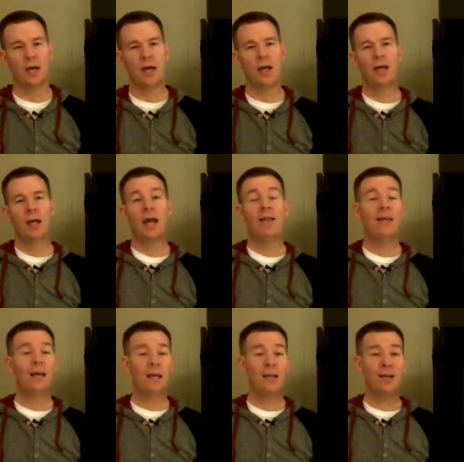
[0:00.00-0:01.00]
day. And
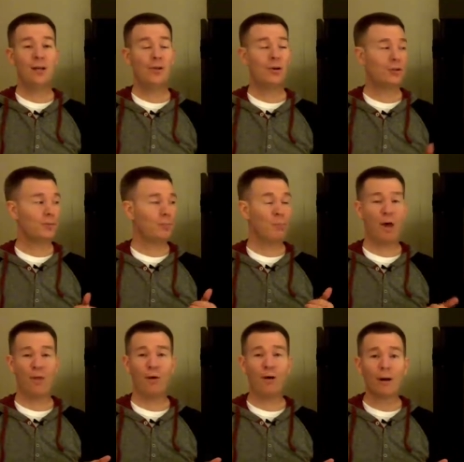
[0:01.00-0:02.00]
then there's
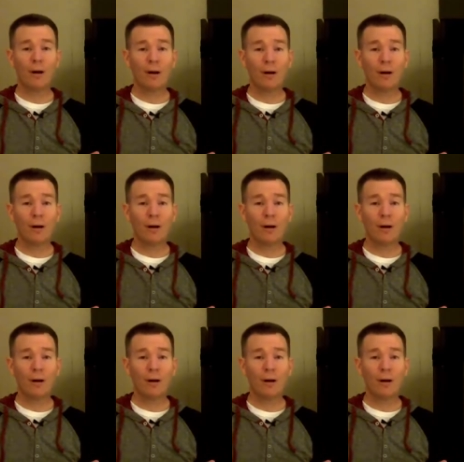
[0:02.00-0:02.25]
Mother.